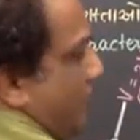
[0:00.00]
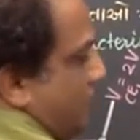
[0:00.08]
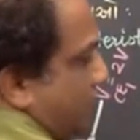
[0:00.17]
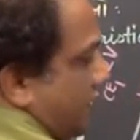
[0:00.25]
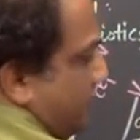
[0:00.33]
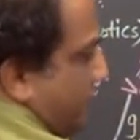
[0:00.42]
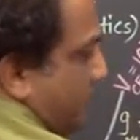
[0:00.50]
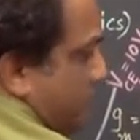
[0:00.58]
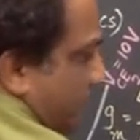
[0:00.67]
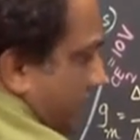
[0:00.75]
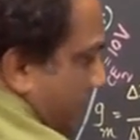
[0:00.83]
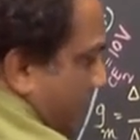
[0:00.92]
versus
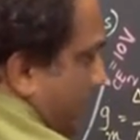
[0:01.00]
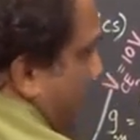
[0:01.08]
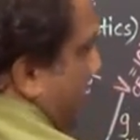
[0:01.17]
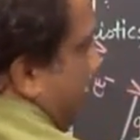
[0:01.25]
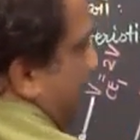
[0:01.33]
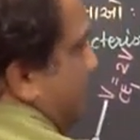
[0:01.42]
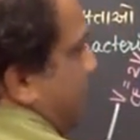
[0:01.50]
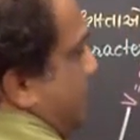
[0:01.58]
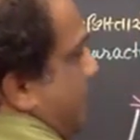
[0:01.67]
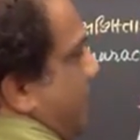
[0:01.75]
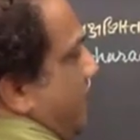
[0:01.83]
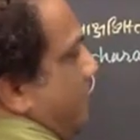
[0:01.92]
VCE. This is
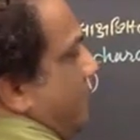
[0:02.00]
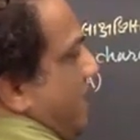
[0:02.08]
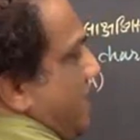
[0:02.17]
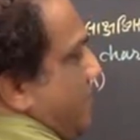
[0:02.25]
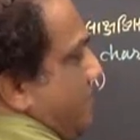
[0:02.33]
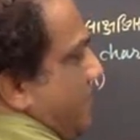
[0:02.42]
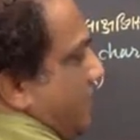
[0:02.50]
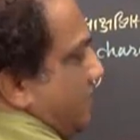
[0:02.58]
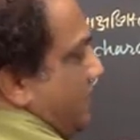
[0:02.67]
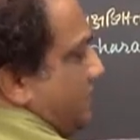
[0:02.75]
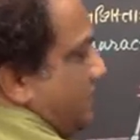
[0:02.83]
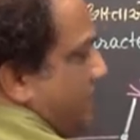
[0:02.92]
taken in
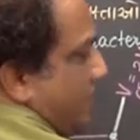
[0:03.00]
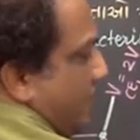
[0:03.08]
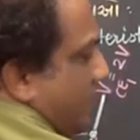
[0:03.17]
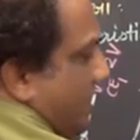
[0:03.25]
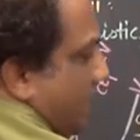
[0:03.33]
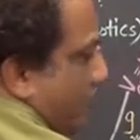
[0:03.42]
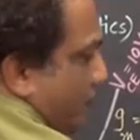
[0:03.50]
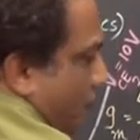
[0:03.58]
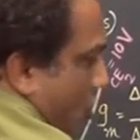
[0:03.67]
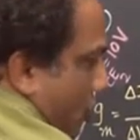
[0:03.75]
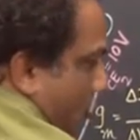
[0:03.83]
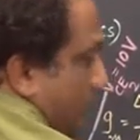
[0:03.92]
milliampere, this is taken in
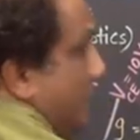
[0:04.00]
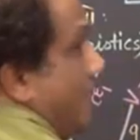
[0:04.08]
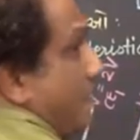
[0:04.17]
volt.